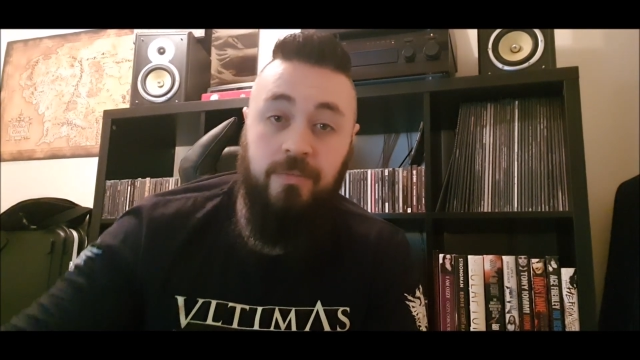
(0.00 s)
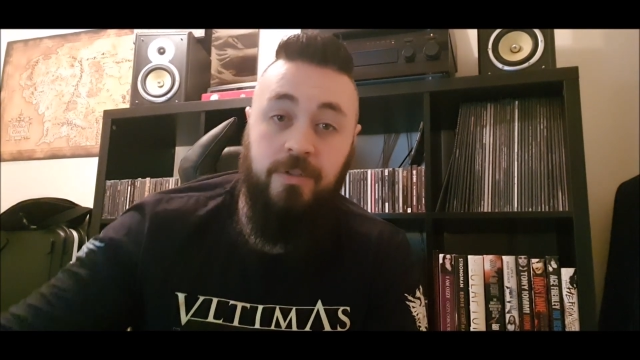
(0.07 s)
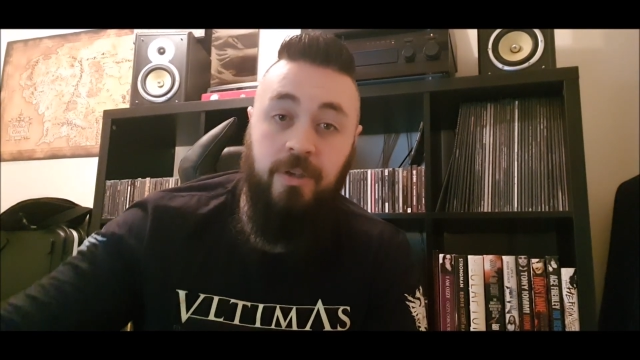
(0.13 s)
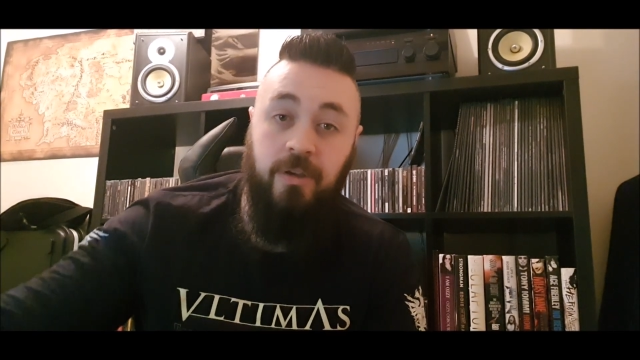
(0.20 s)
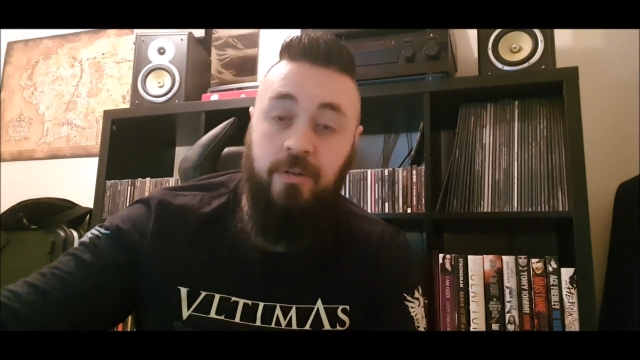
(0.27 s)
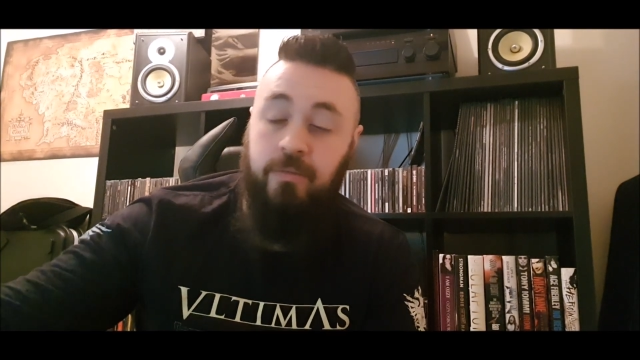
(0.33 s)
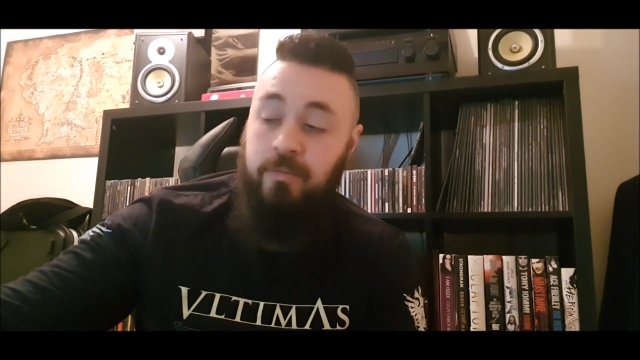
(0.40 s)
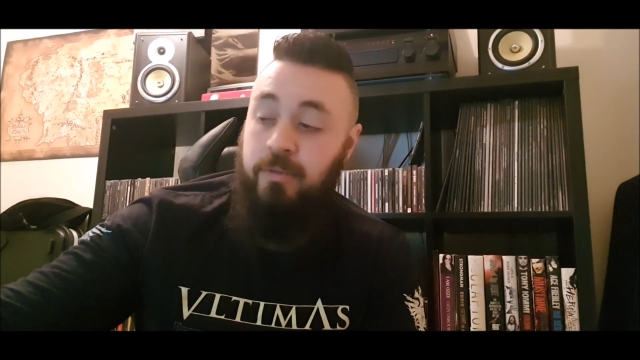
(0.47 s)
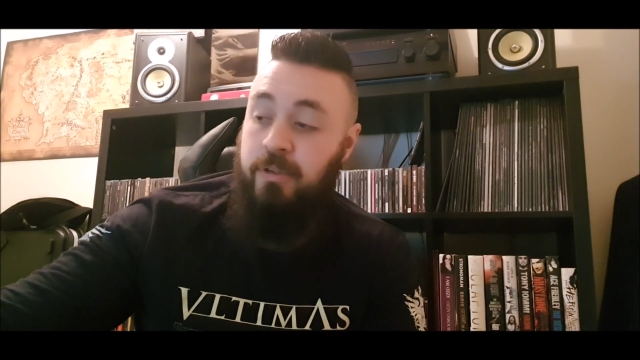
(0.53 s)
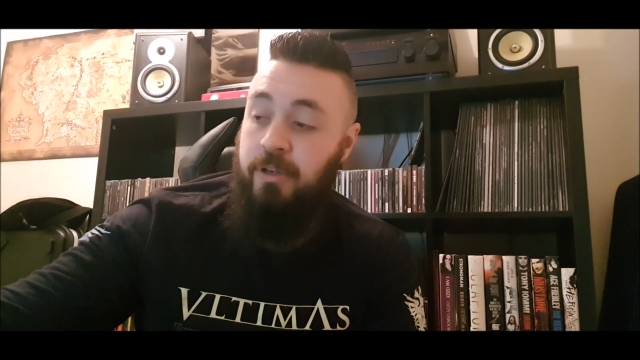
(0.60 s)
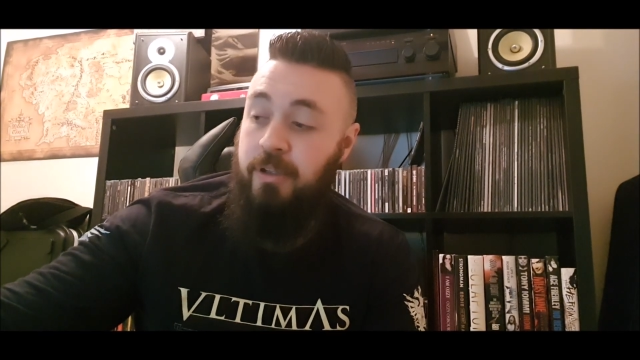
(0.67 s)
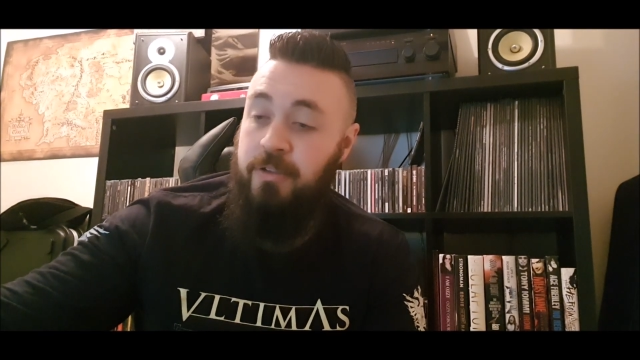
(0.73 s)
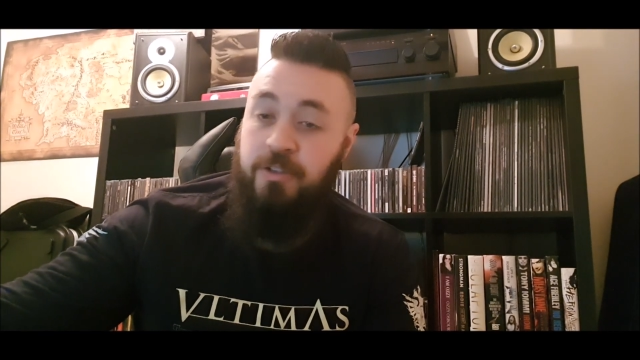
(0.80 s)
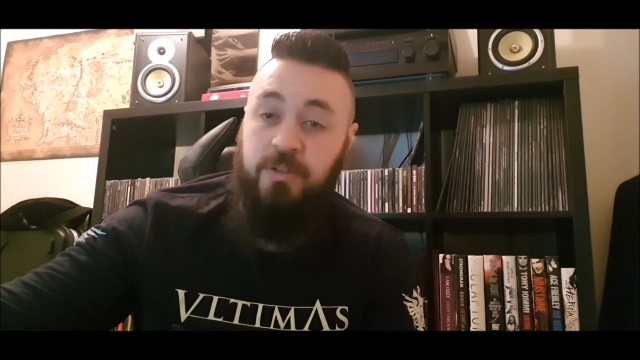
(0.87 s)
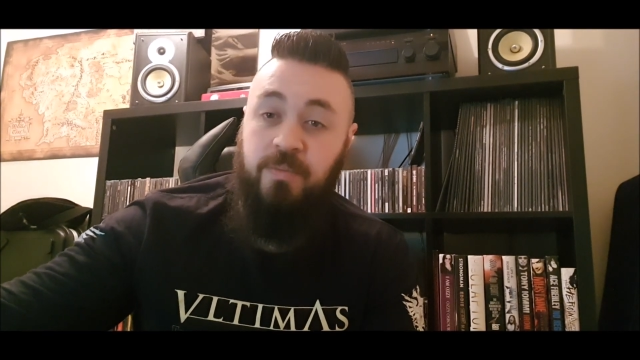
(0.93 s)
So, you
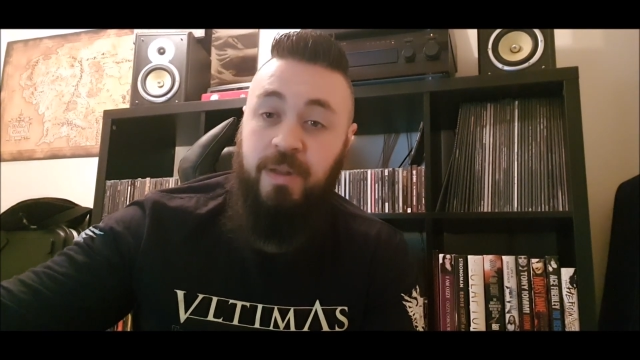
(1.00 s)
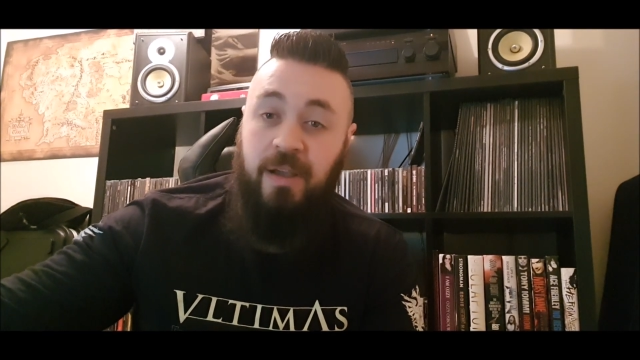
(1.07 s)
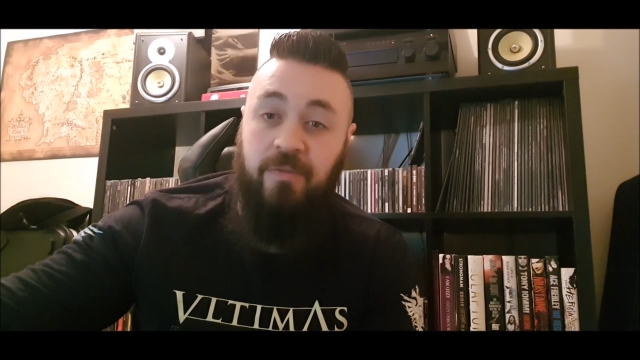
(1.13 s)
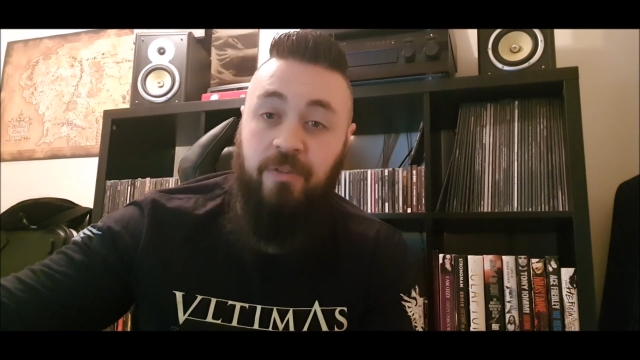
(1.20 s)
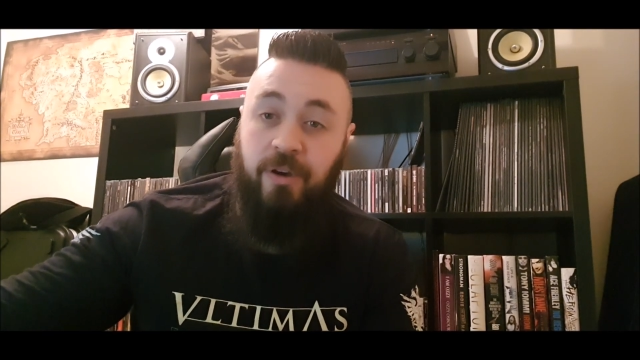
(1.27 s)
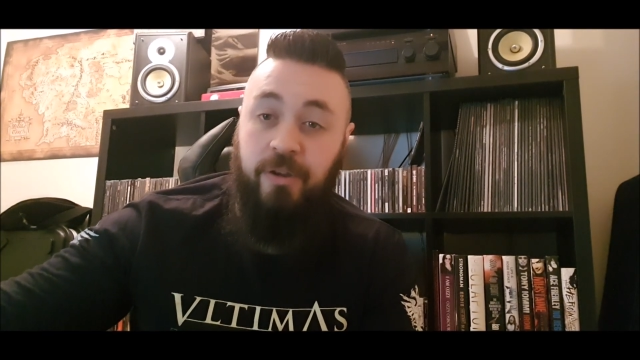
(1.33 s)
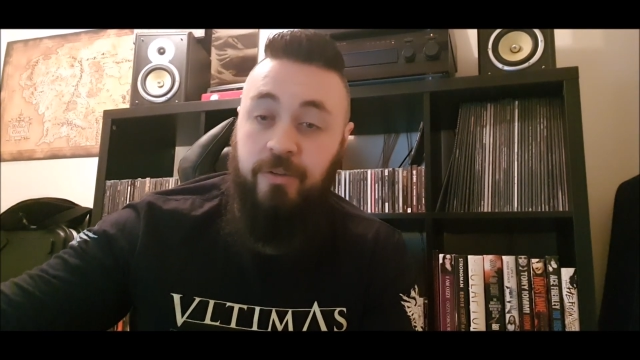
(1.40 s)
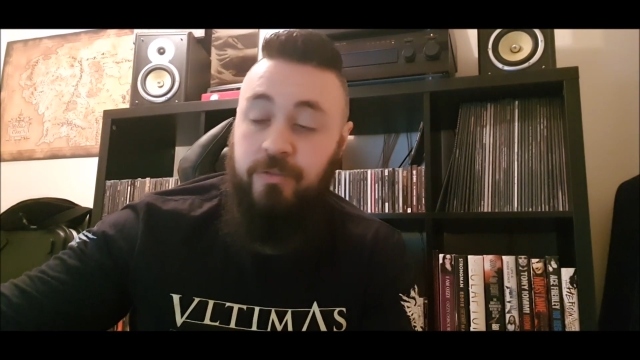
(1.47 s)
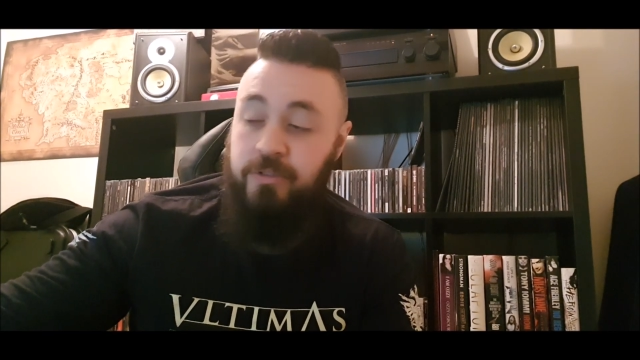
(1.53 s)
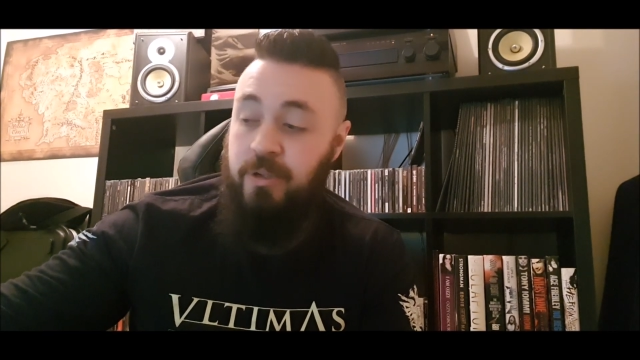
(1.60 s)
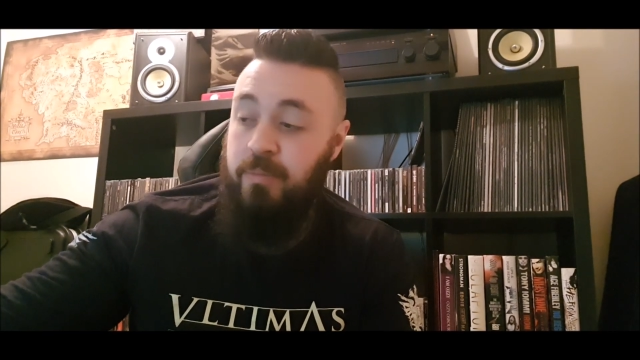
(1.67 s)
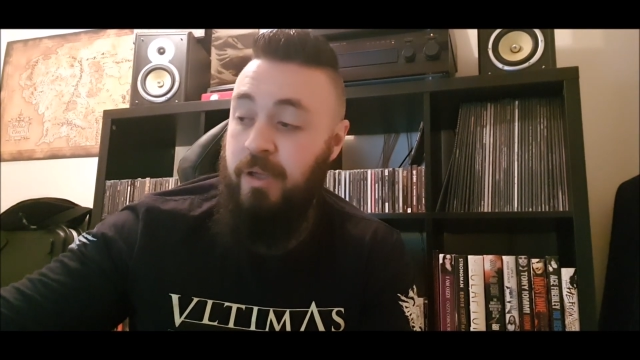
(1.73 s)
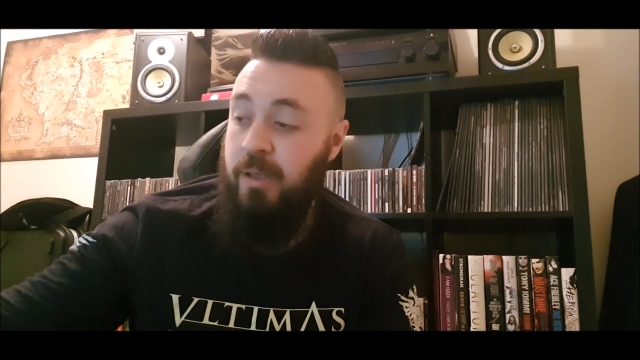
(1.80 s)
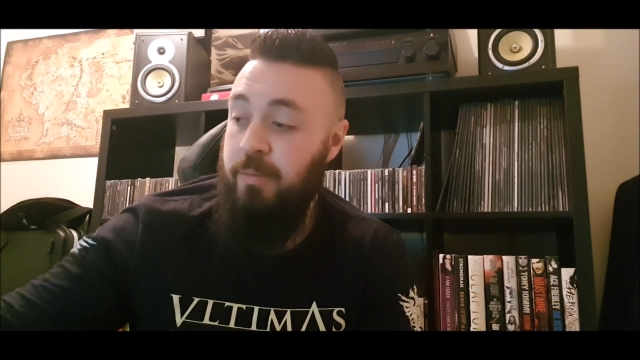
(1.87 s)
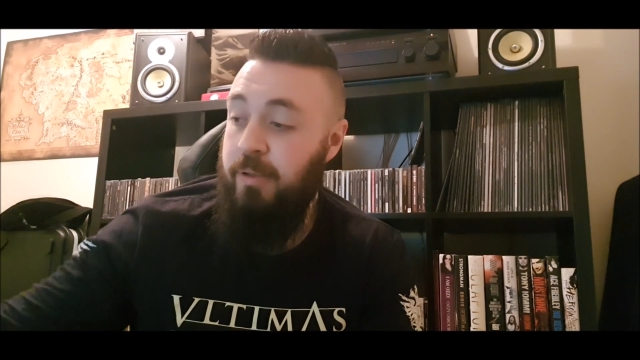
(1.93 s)
know, it's just black vinyl, so
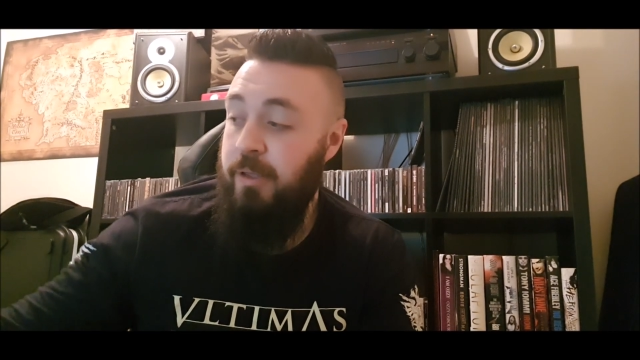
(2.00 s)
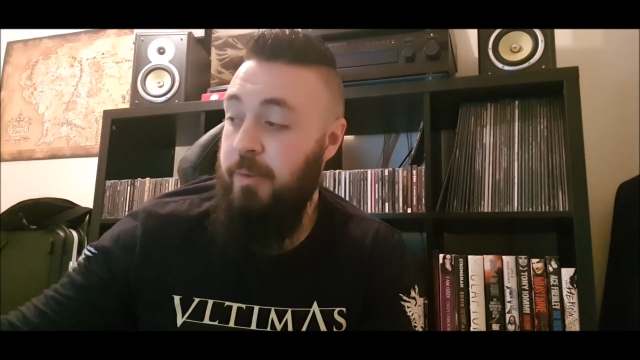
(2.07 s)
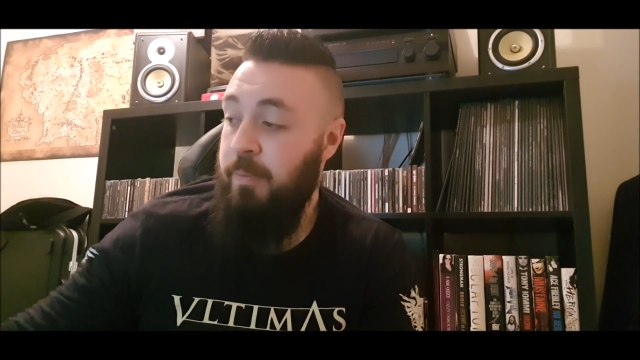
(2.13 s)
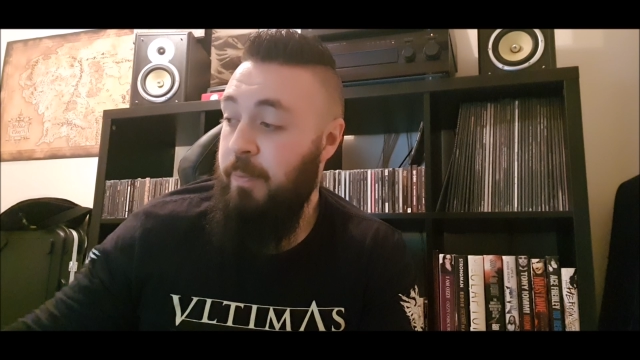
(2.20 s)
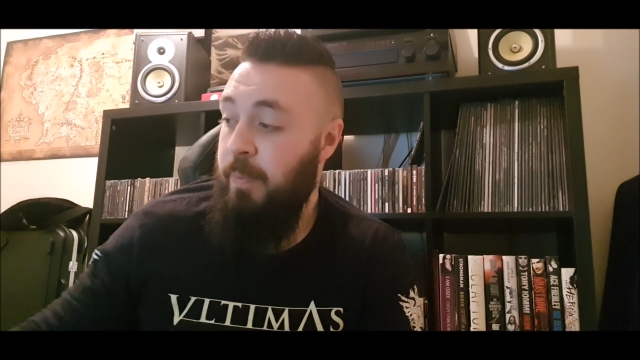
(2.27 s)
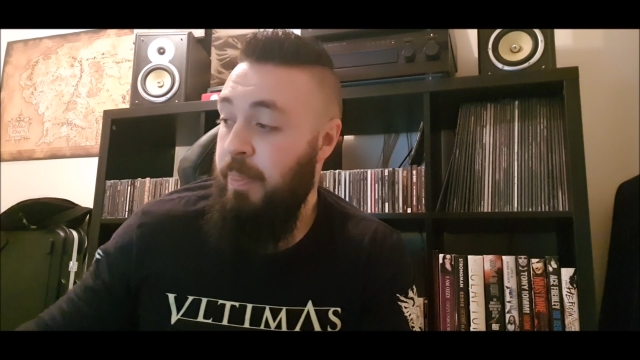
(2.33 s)
I'm happy.